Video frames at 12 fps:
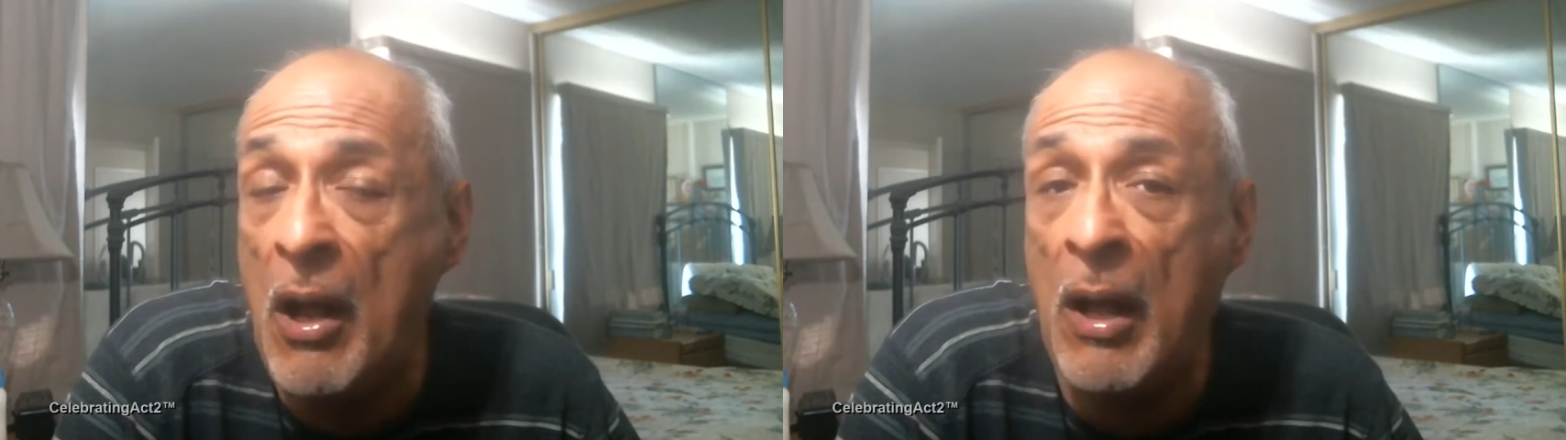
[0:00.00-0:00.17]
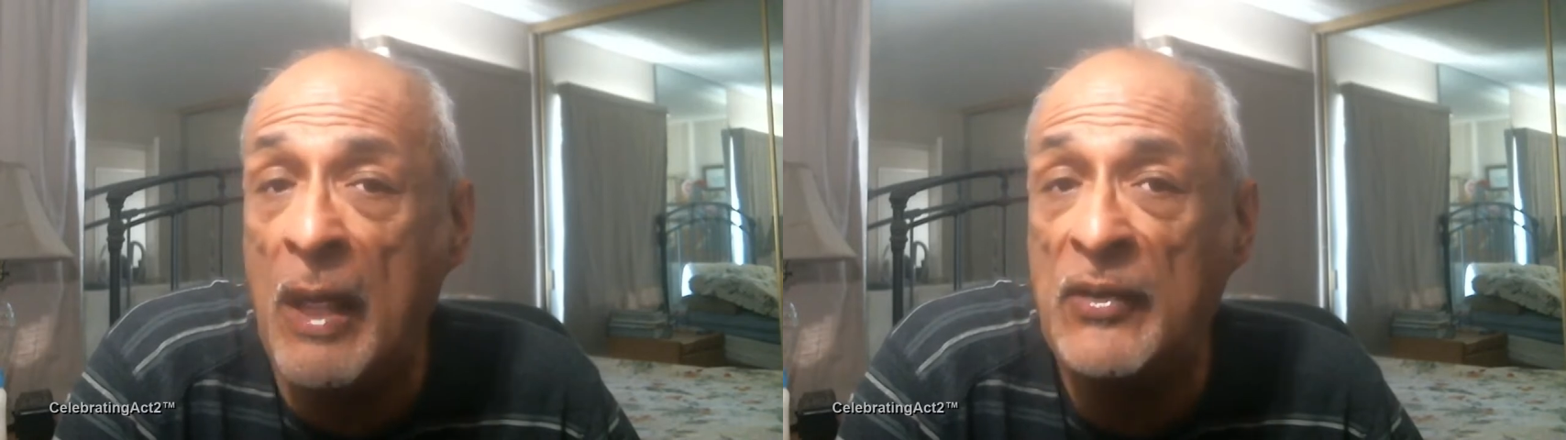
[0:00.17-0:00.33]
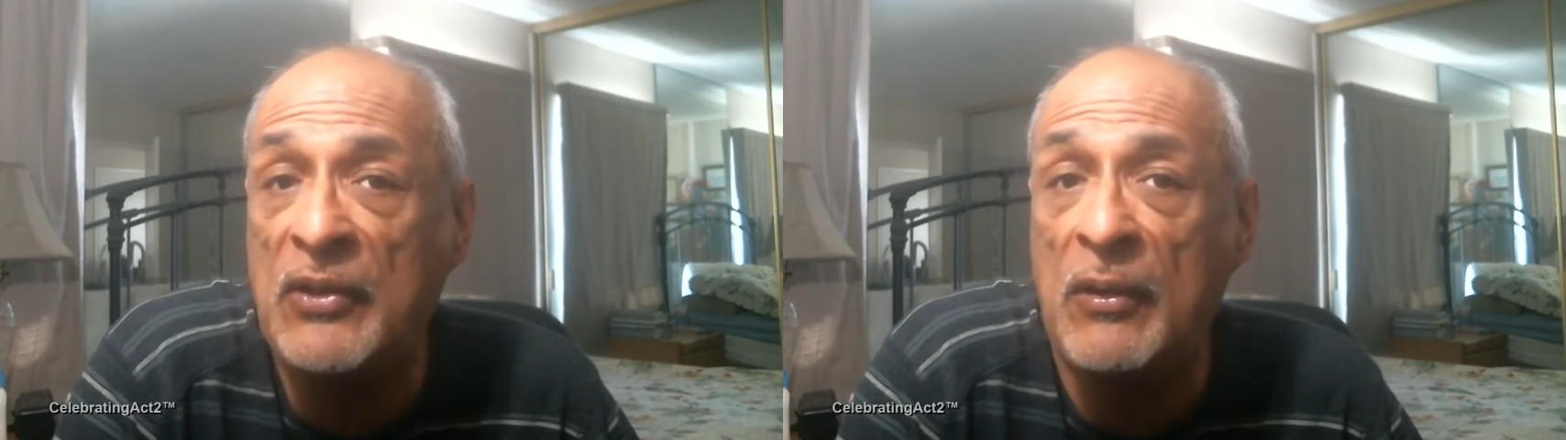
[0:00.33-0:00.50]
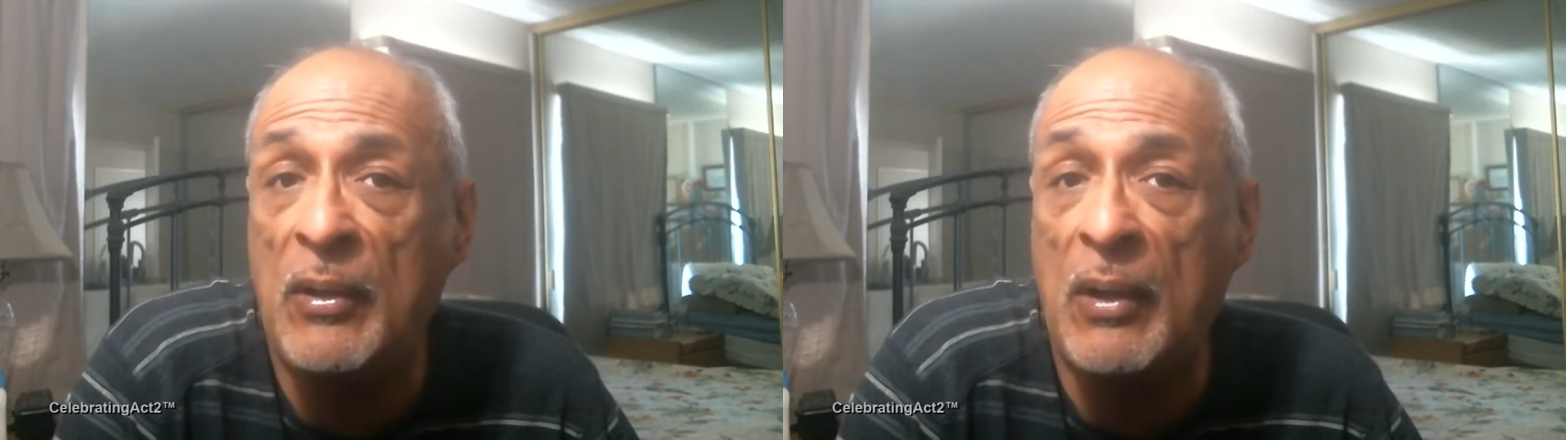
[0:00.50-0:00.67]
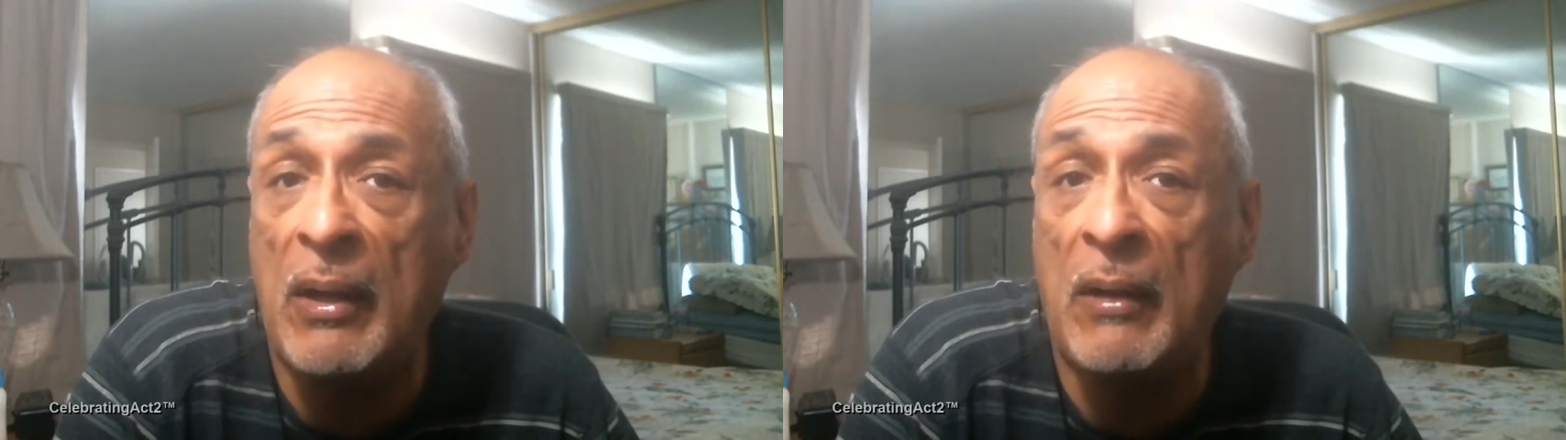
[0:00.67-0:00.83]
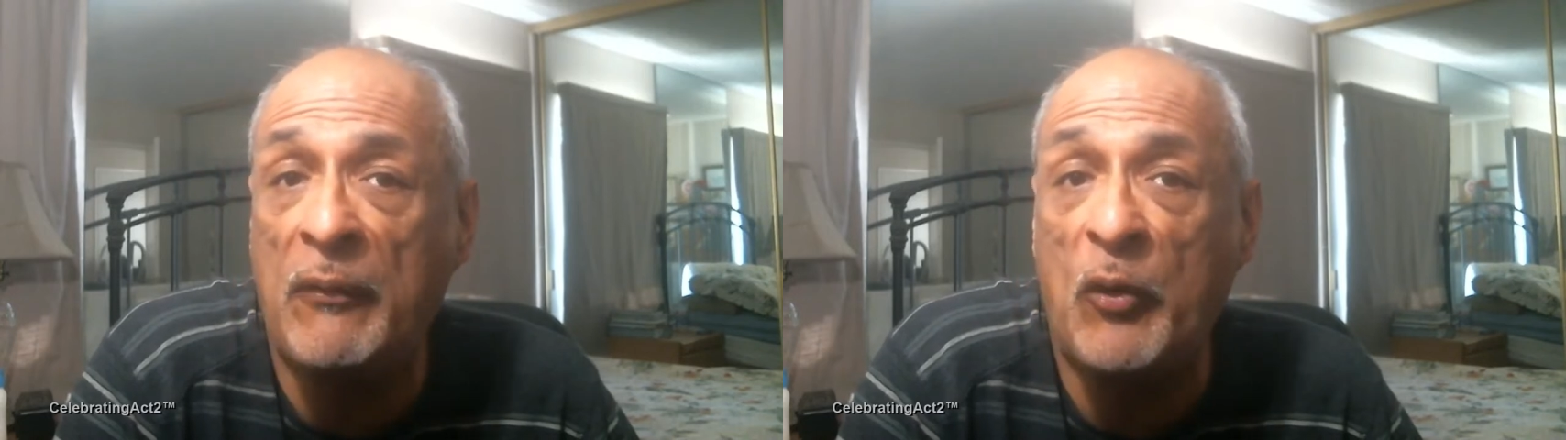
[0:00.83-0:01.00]
Oscar
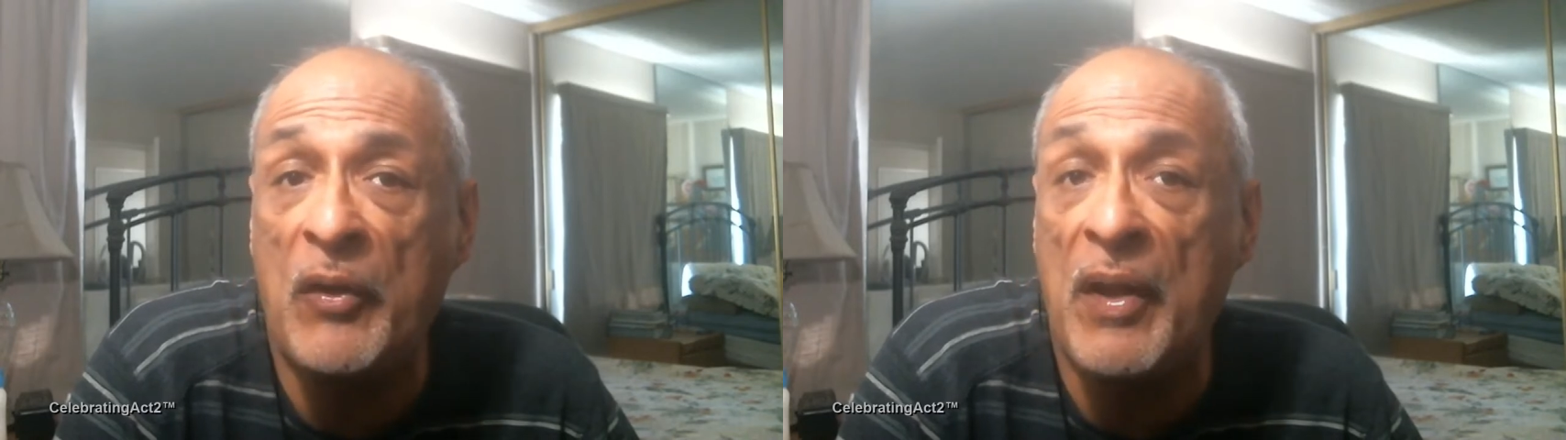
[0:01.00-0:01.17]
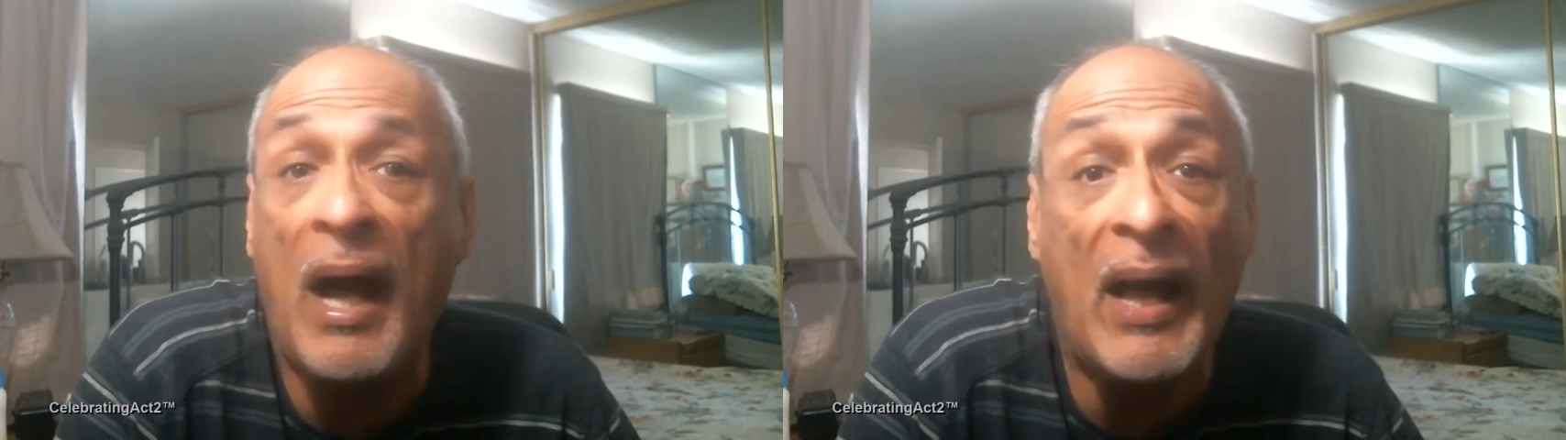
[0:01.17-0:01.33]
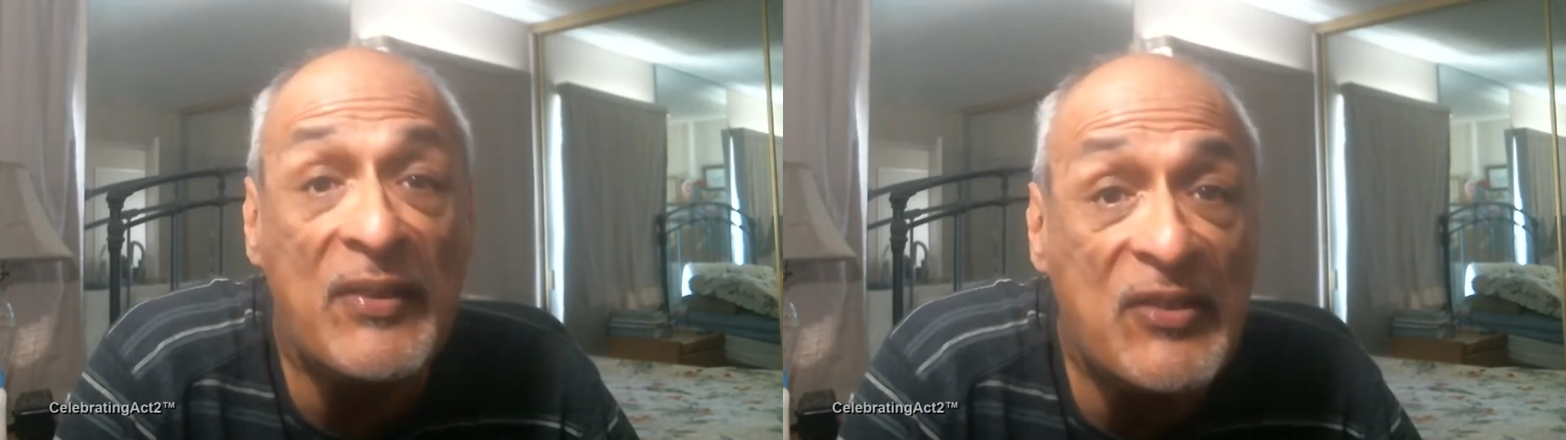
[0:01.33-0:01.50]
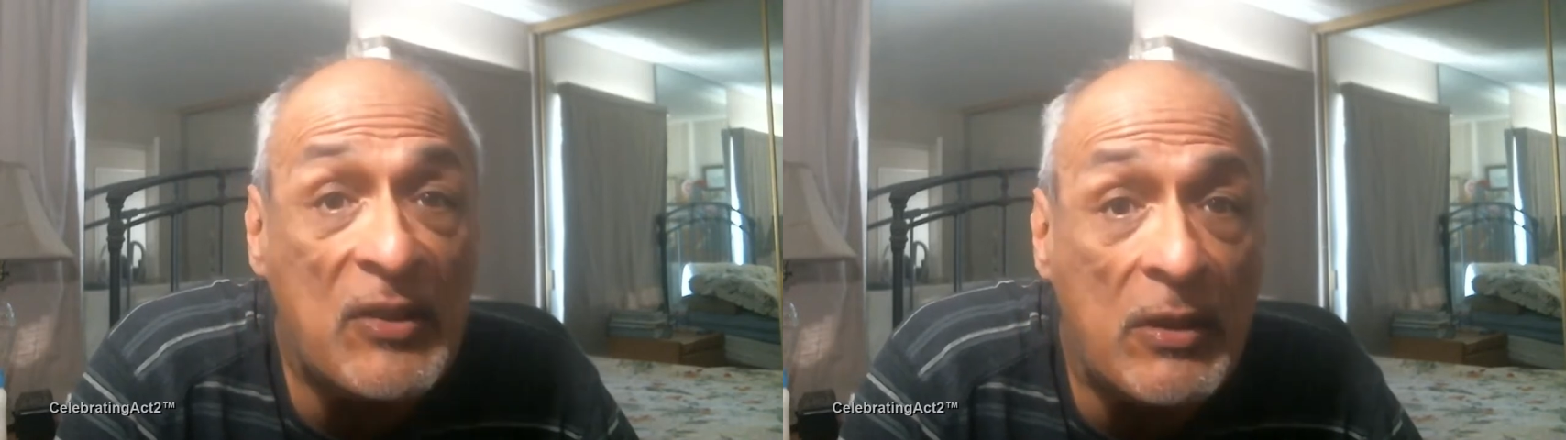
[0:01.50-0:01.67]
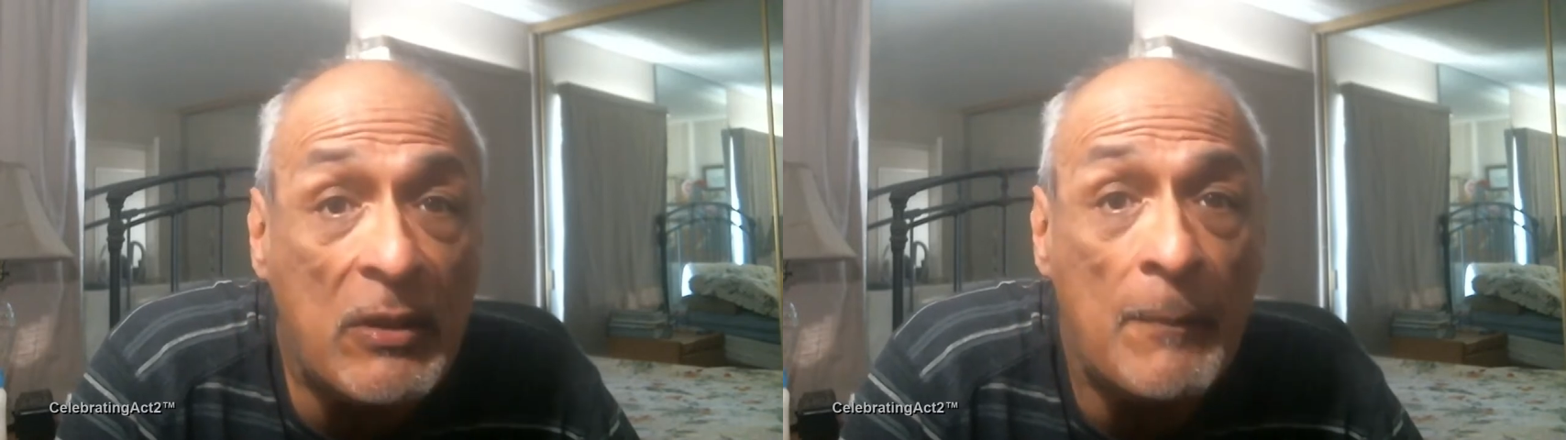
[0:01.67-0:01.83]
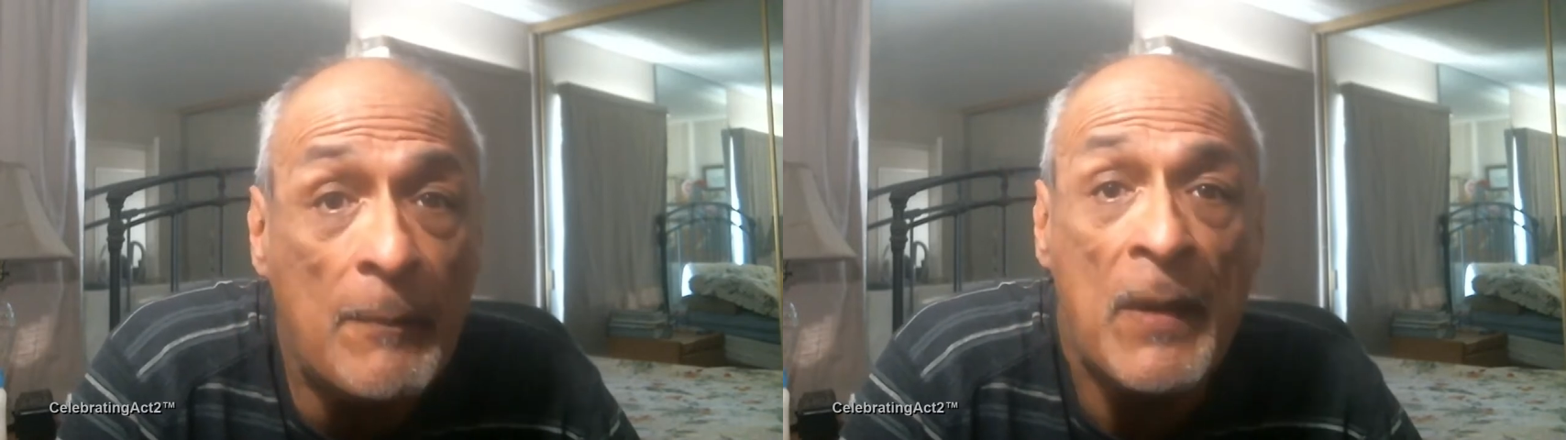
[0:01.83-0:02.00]
for The
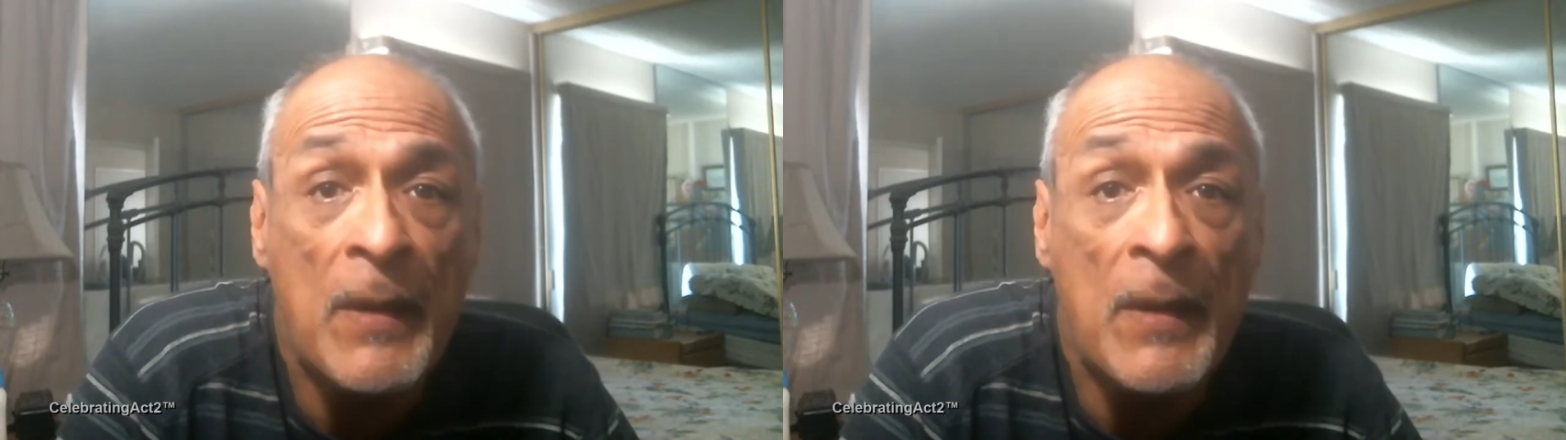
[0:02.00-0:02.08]
Hustler.